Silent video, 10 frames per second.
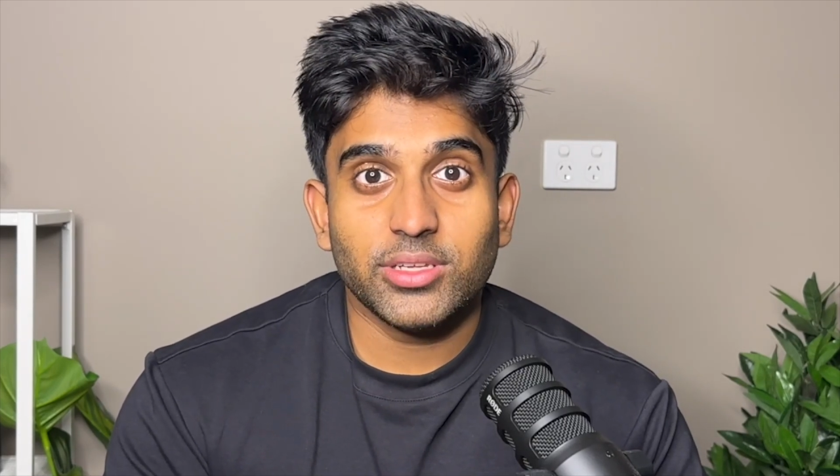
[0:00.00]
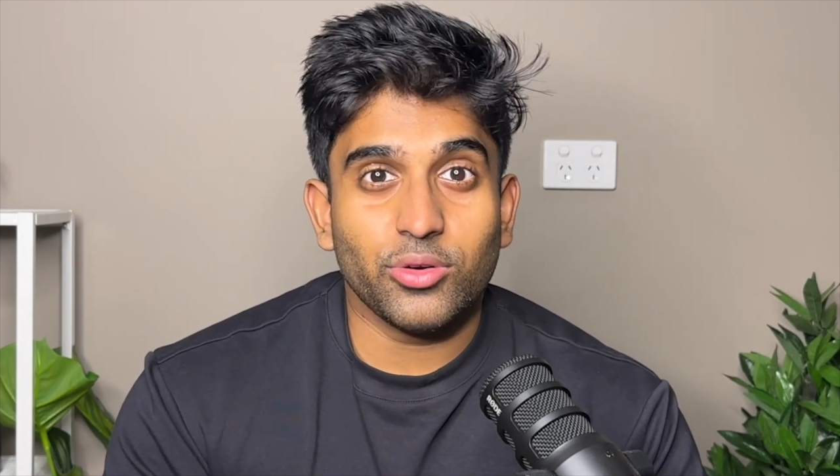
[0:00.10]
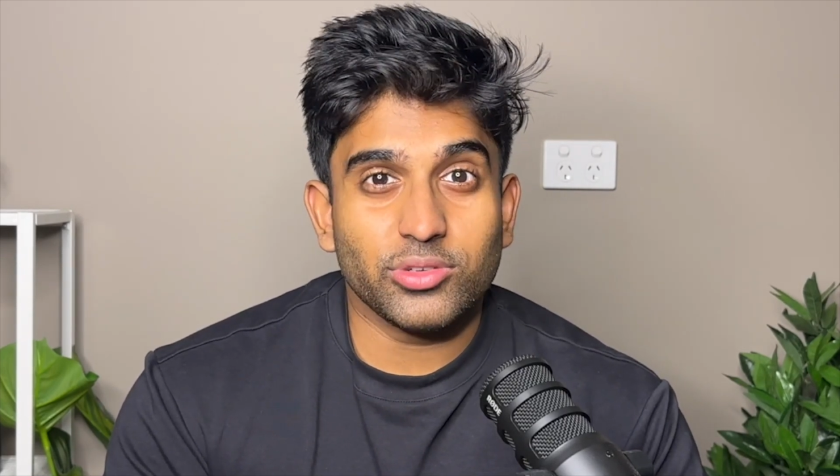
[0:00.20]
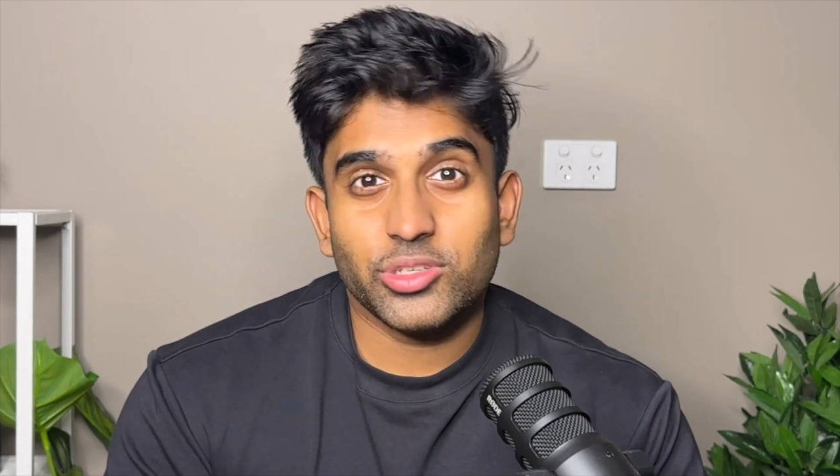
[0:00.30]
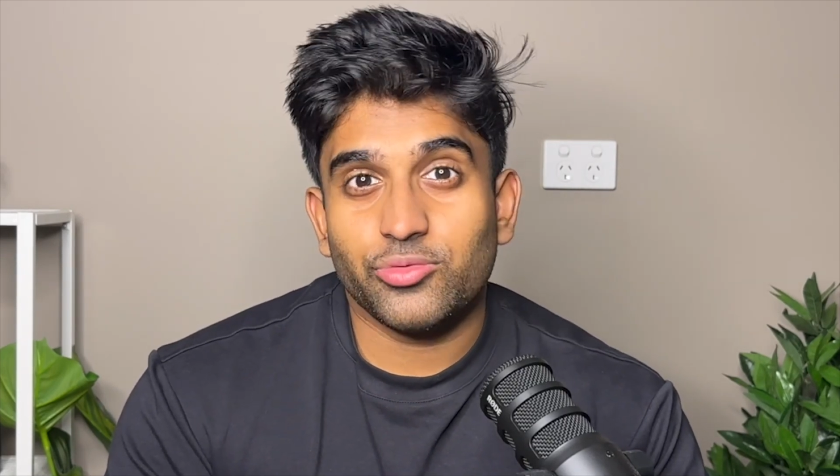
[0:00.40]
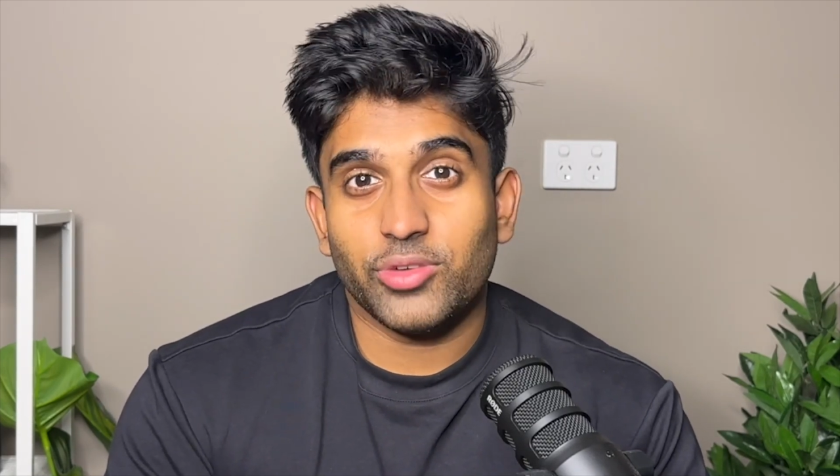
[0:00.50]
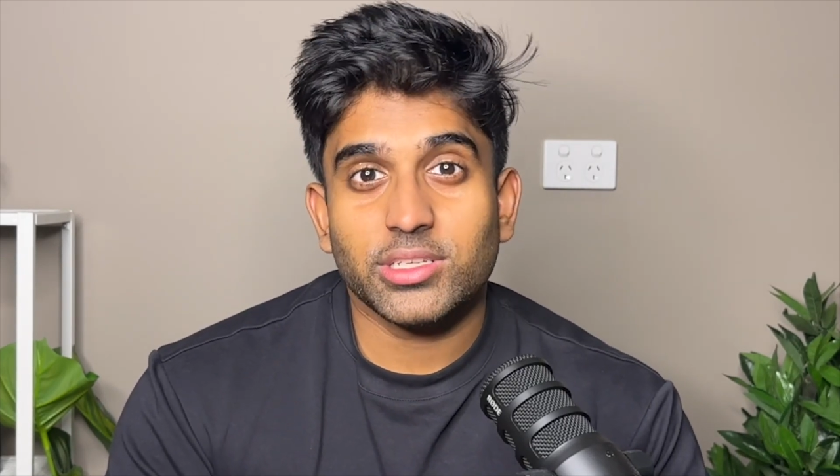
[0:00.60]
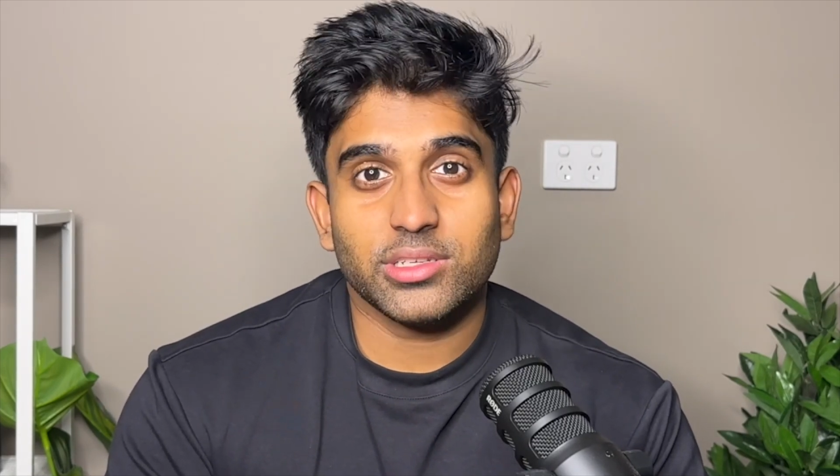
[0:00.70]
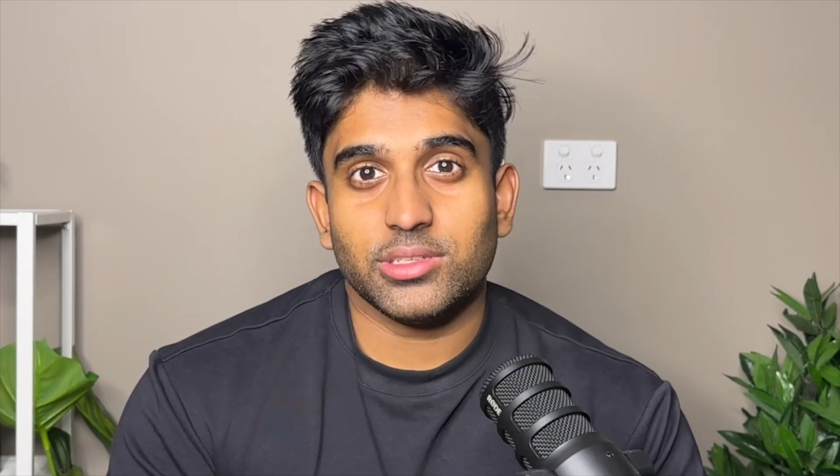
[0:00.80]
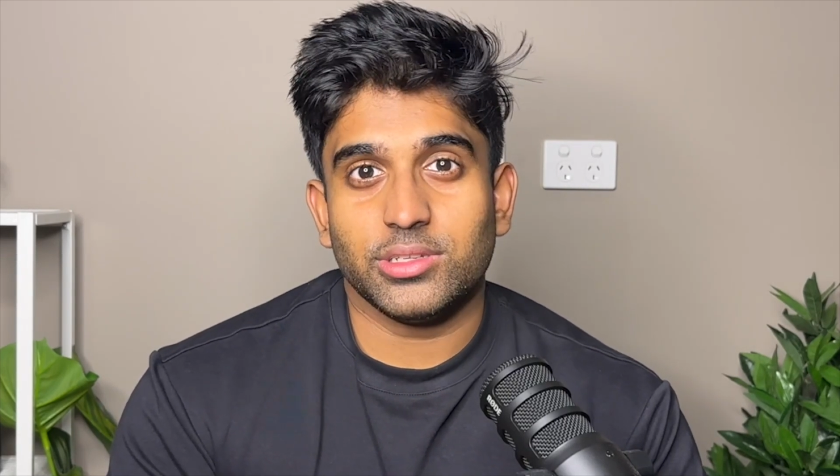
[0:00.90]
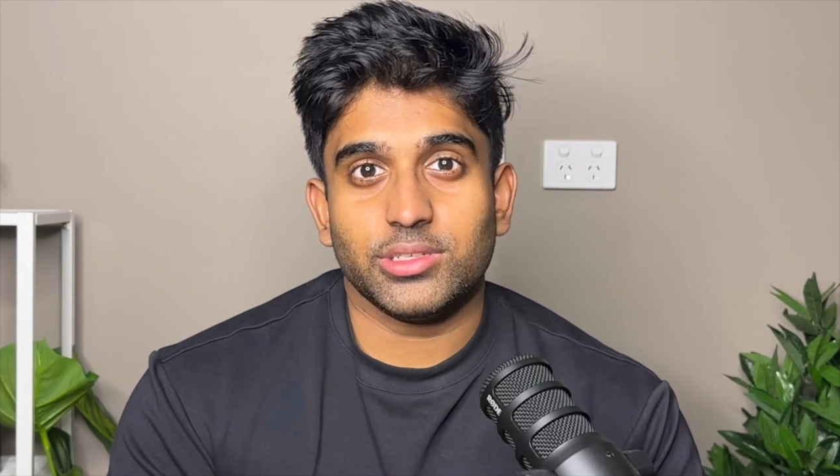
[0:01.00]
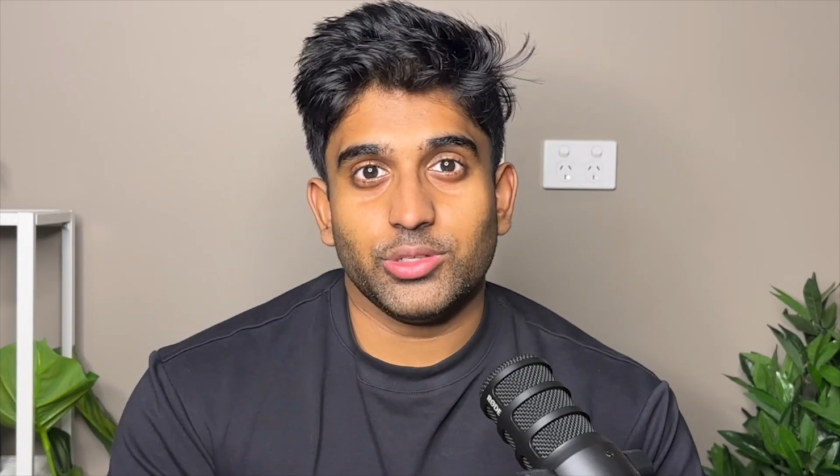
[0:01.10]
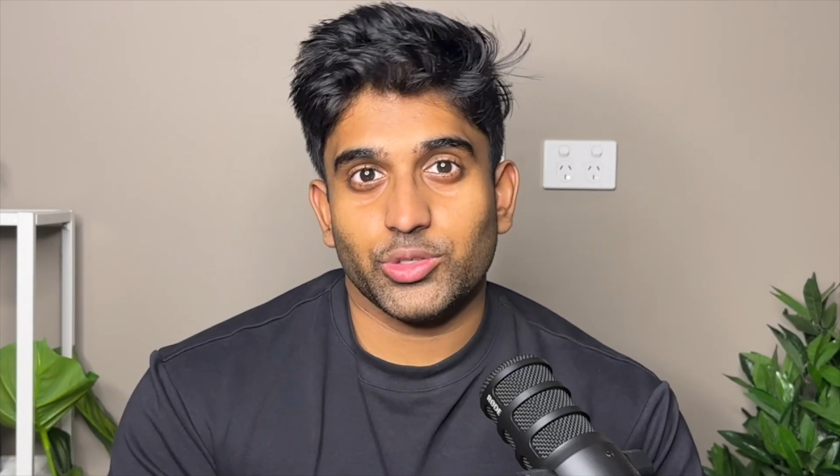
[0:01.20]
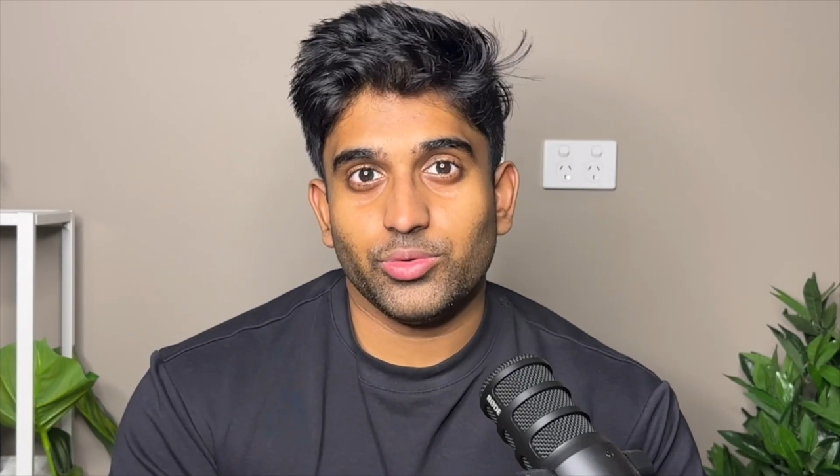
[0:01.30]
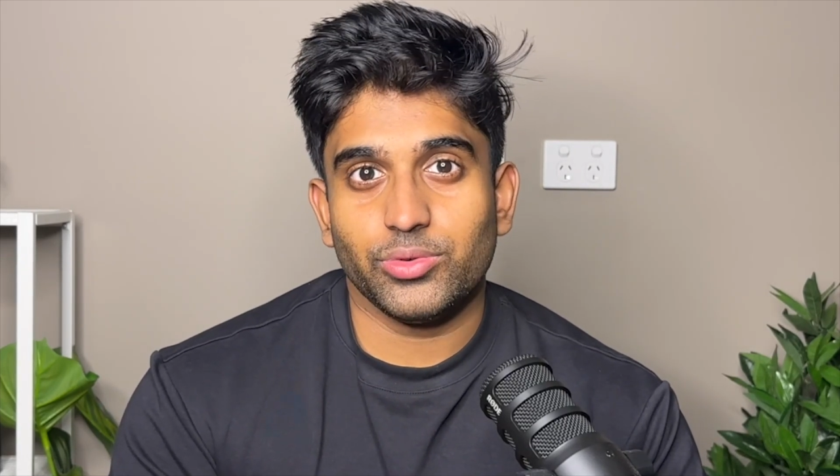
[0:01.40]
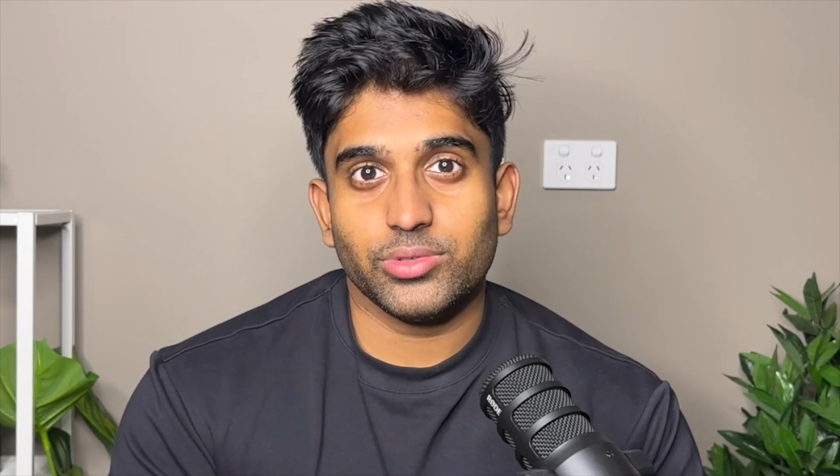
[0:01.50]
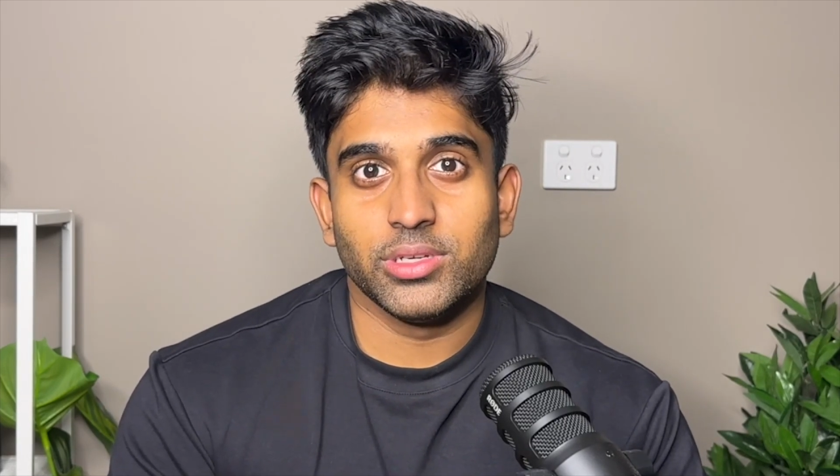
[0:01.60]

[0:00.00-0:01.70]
or just restlessness in schools.